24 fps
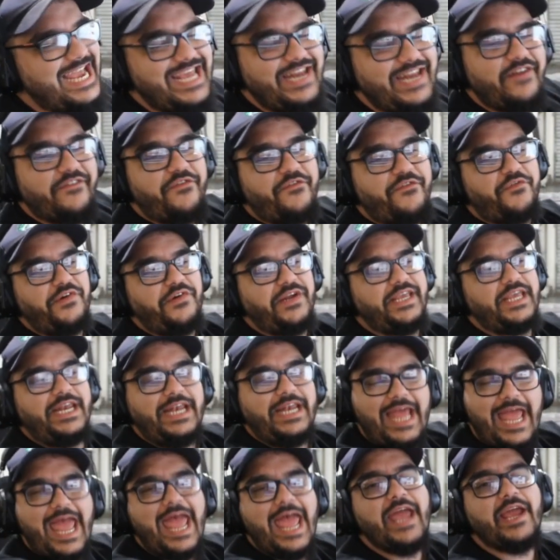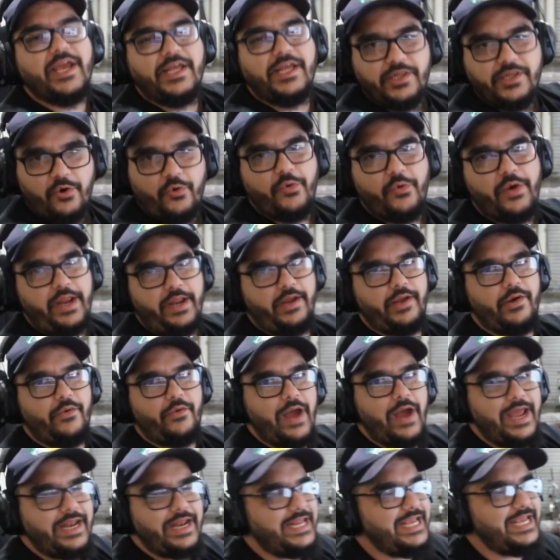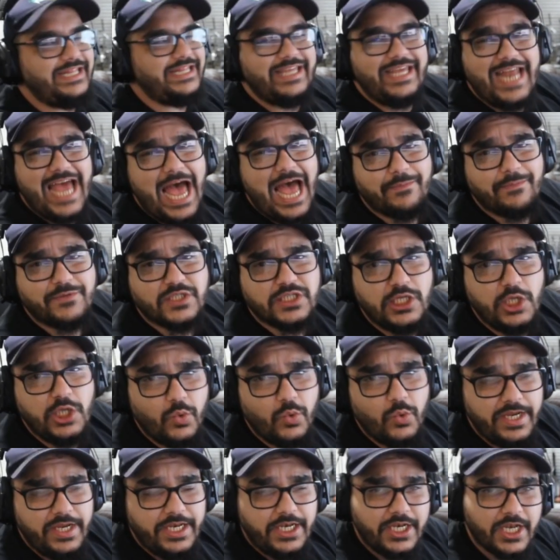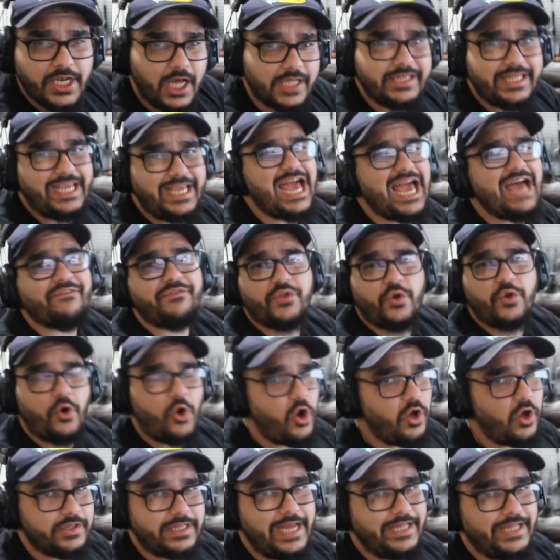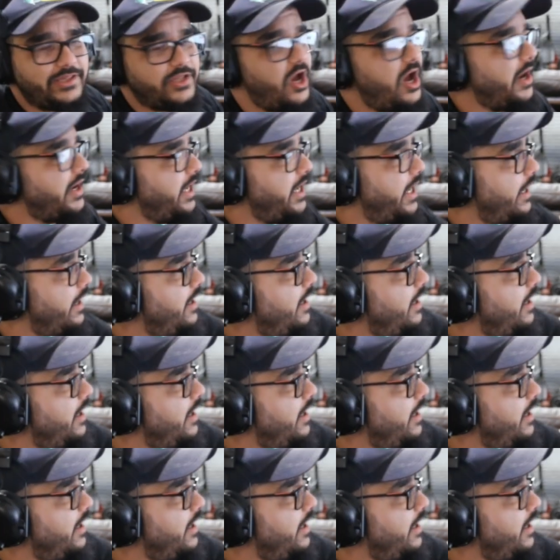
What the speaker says: a freaking egg in the ring, right? He did absolutely nothing after all that talking.